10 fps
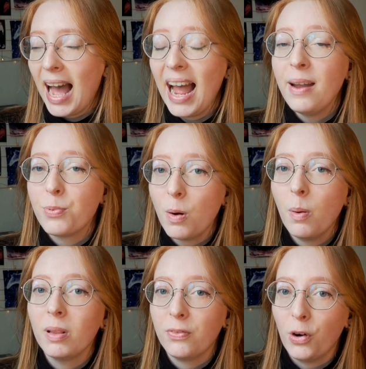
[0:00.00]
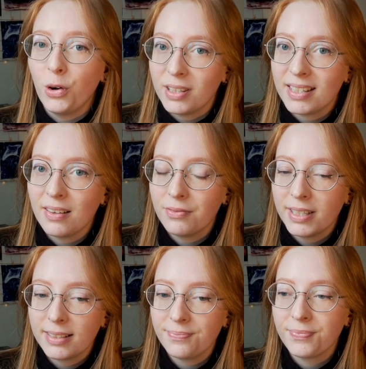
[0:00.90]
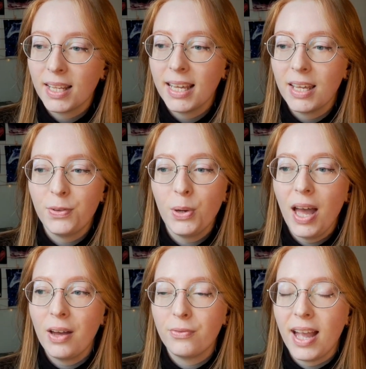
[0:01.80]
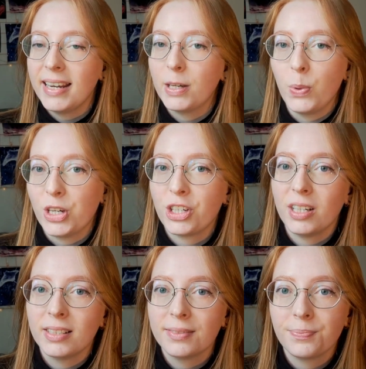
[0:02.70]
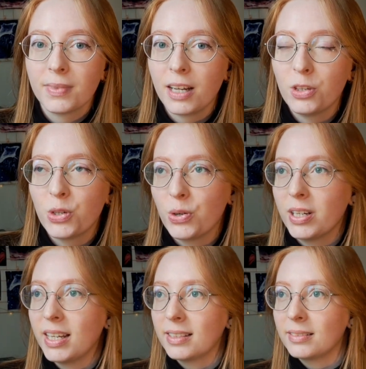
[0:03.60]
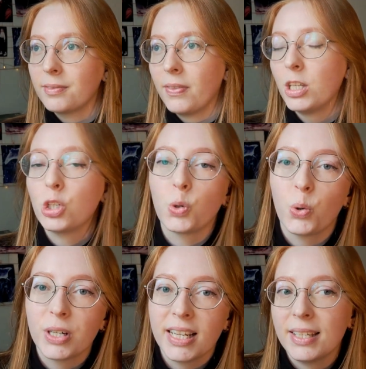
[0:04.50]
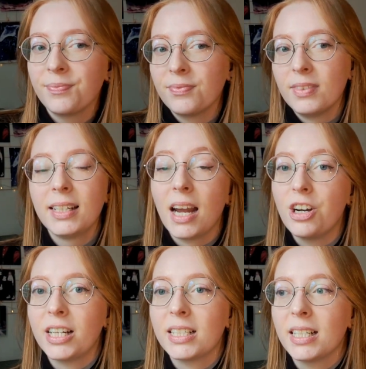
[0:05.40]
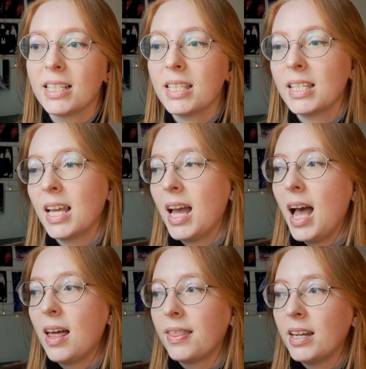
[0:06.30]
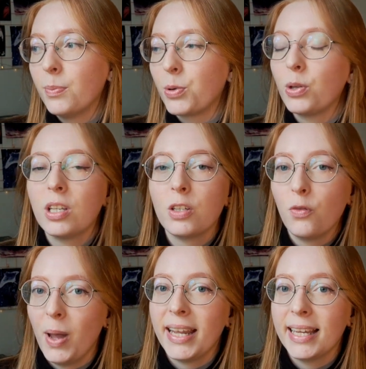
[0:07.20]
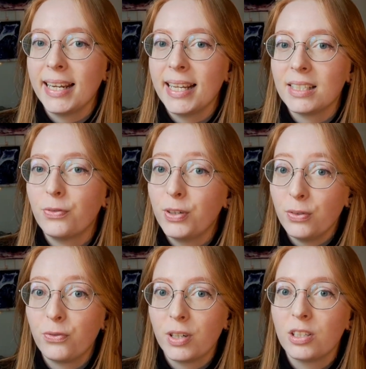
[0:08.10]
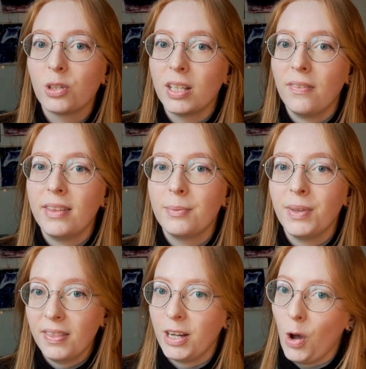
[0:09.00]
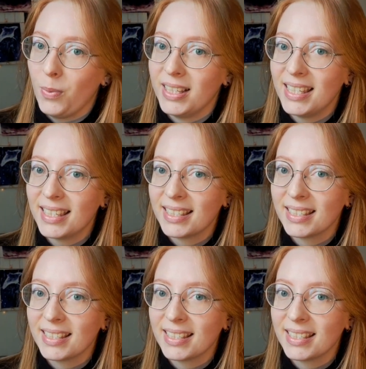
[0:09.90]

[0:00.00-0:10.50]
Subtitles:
I probably forgot something. If you have any question concerning the story, the characters, the process of making it, feel free to leave them in the comments.